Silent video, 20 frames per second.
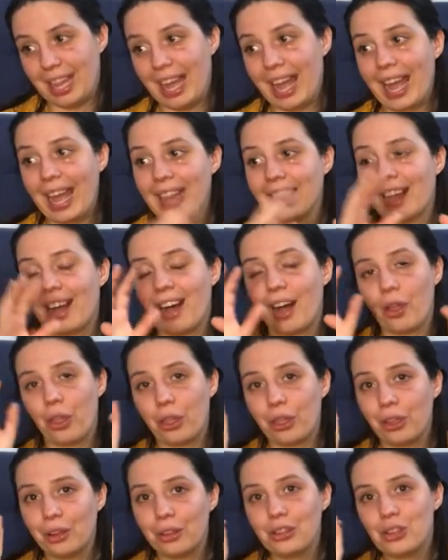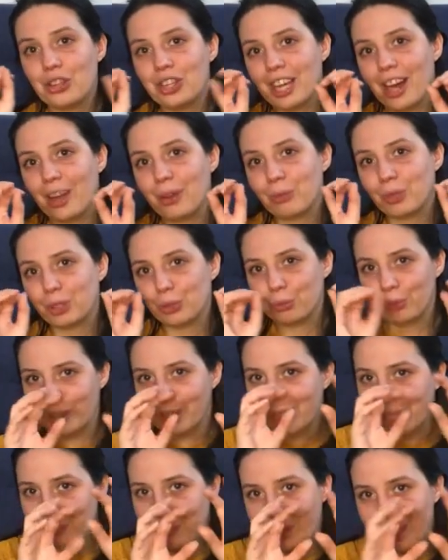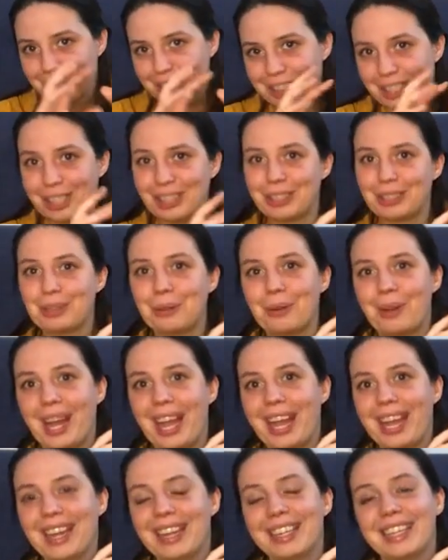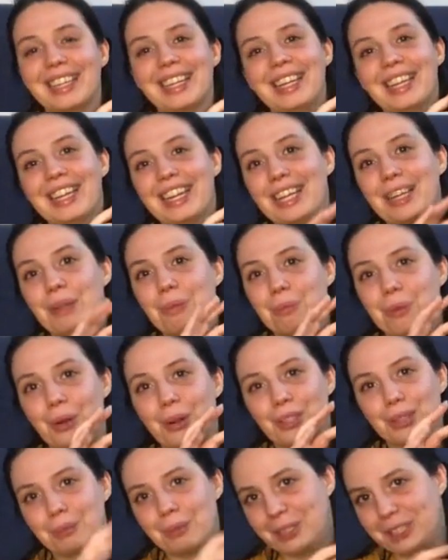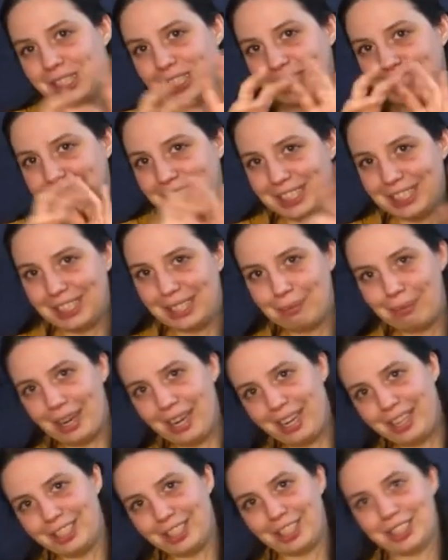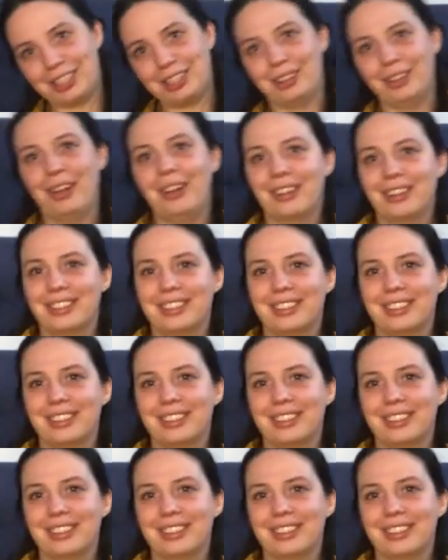And I thought the yarn was really well tucked away in a box, but she did manage to